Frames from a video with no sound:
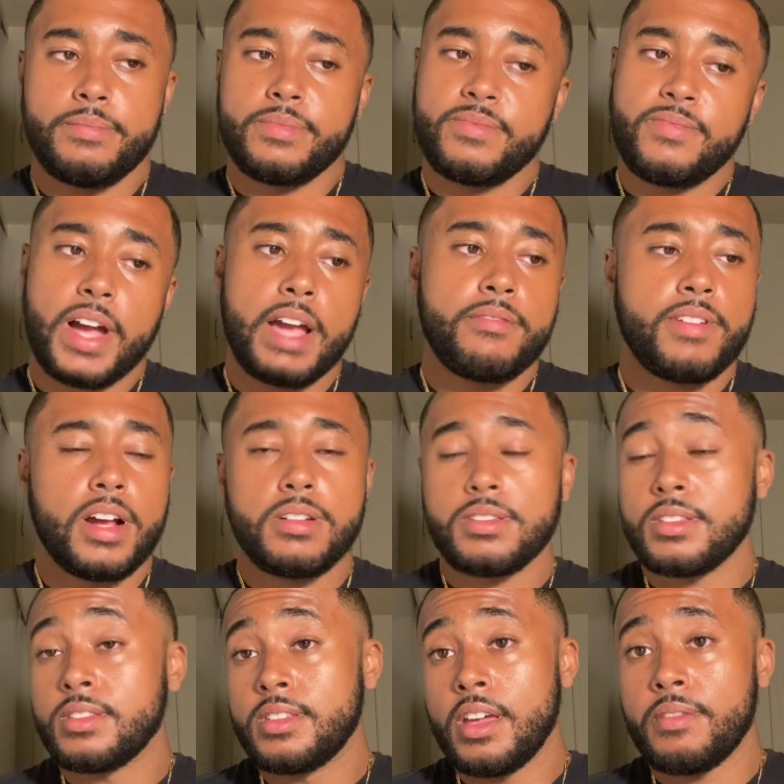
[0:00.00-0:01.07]
Five
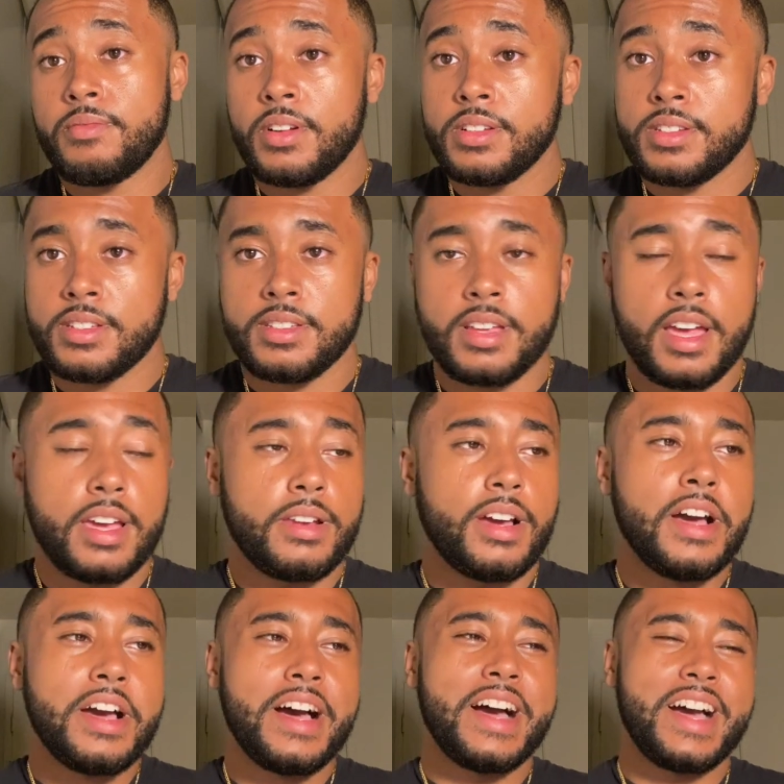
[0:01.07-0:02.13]
rounds is different, just saying.
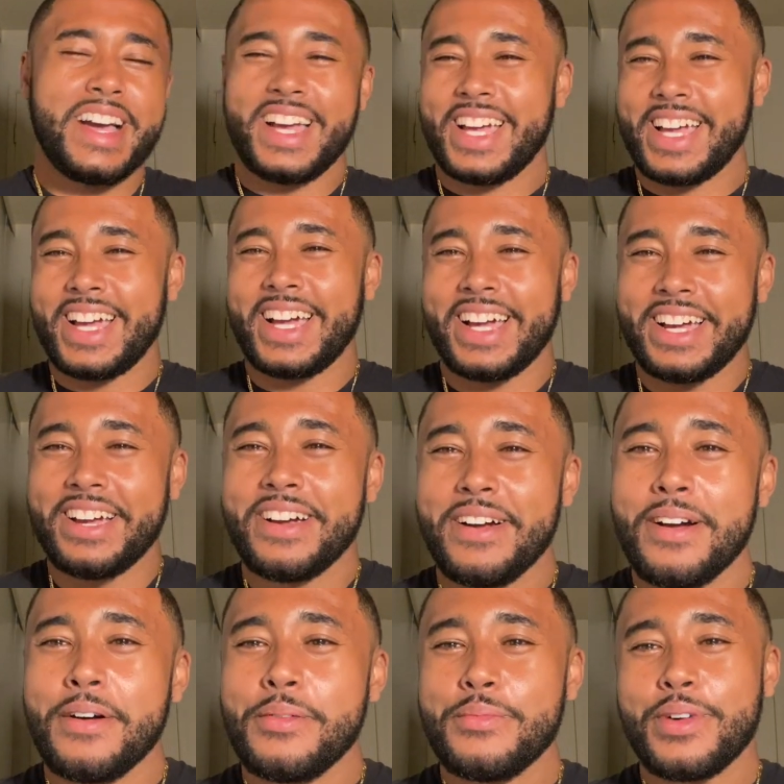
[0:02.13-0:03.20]

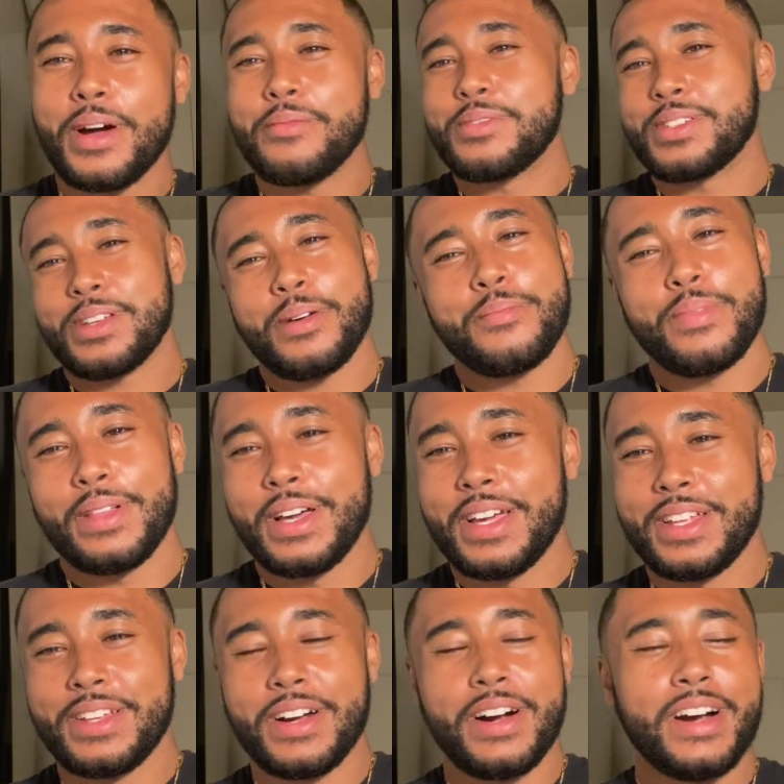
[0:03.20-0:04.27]
But I'm
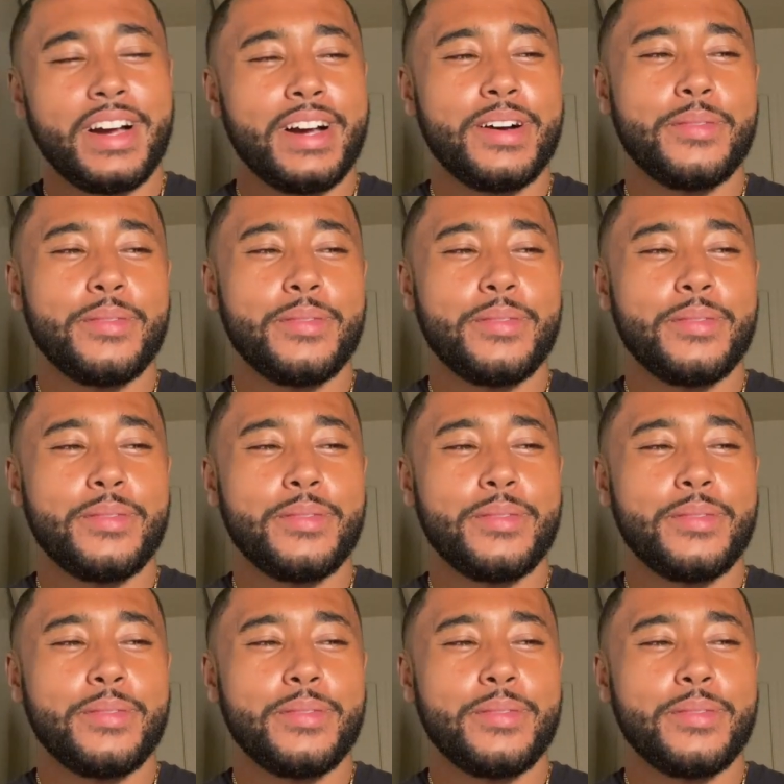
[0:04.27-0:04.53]
playing, y'all.